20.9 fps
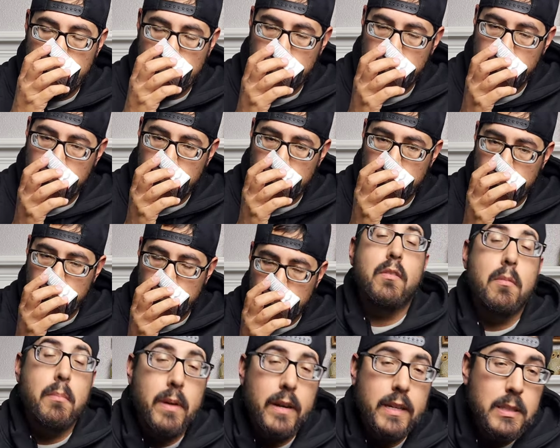It
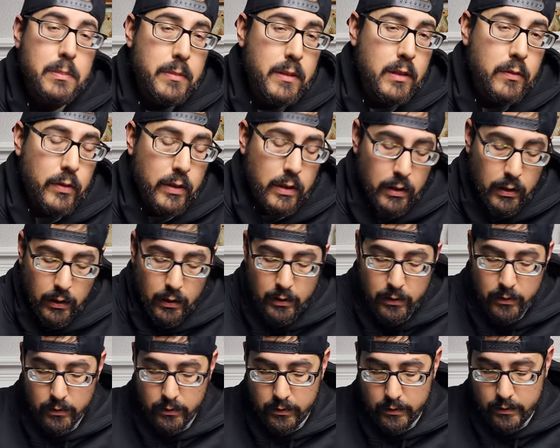reminds me of a
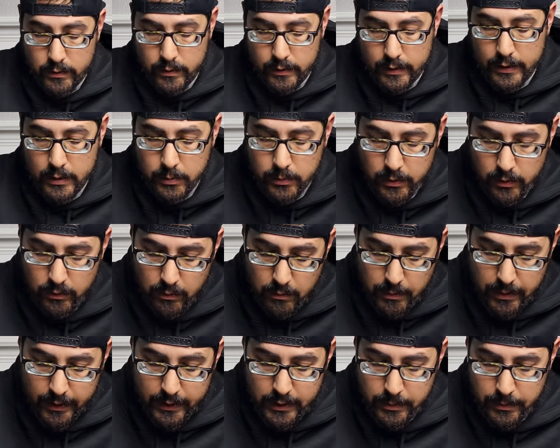cologne. That's what it
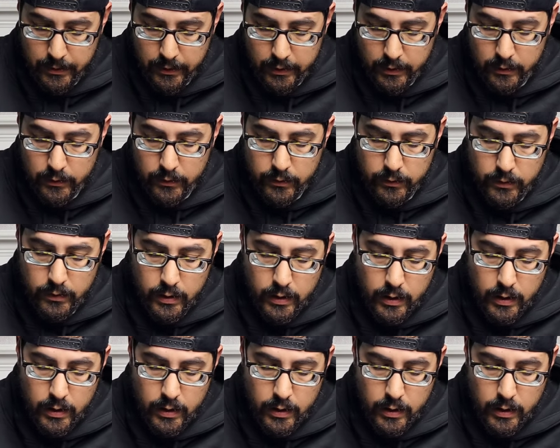reminds me of.